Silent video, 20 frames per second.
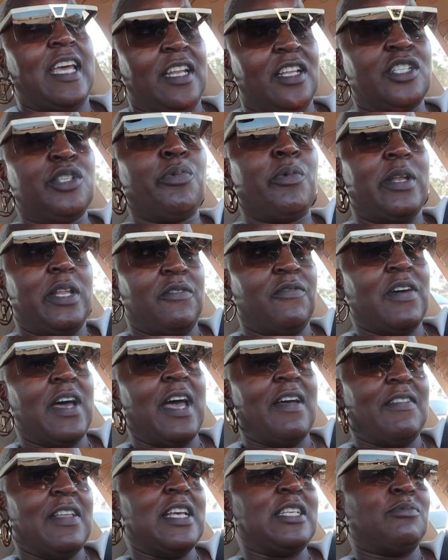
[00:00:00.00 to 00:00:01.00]
and a
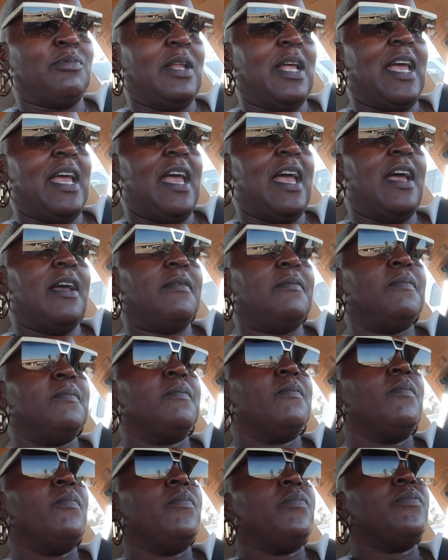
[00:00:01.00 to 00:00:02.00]
25. That's what I had.
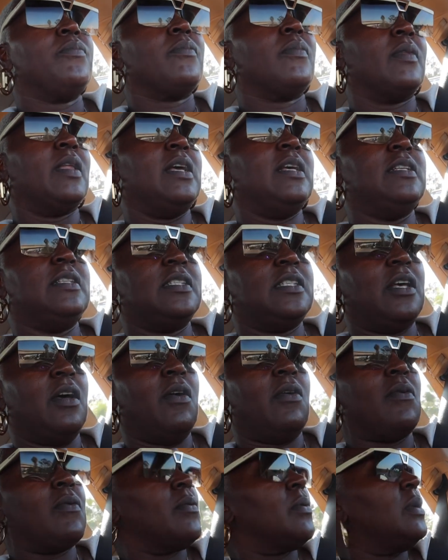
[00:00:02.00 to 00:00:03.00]
And so
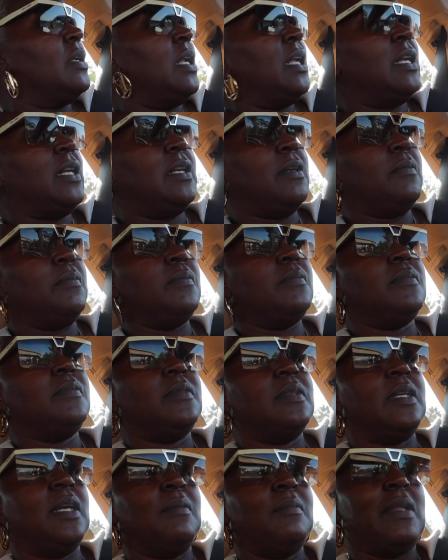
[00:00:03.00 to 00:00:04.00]

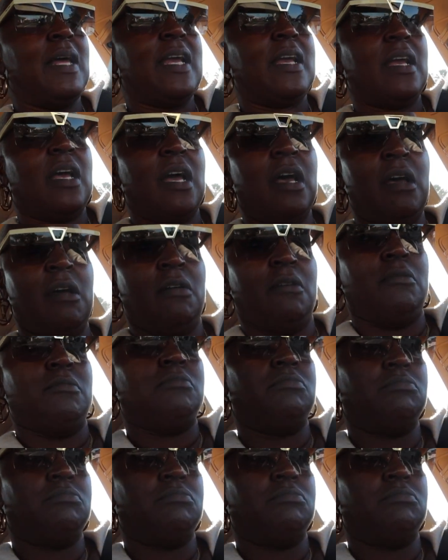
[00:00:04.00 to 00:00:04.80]
I'm like, oh,